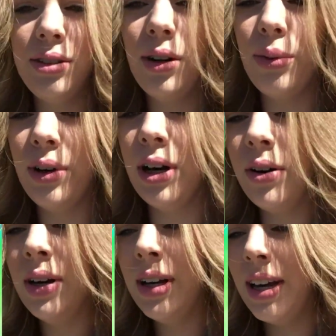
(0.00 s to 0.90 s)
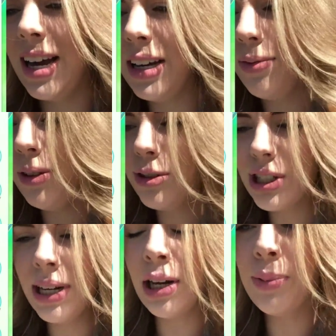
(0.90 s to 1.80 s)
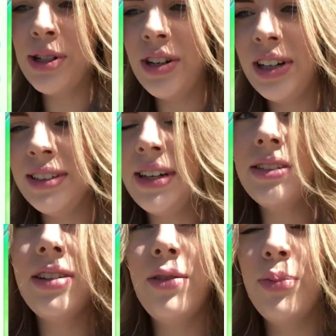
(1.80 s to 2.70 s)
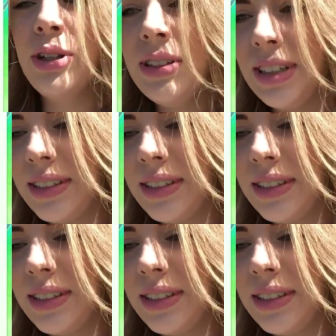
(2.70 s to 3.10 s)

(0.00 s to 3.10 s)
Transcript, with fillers: a Sudowoodo, and a few shiny opportunities there, so pretty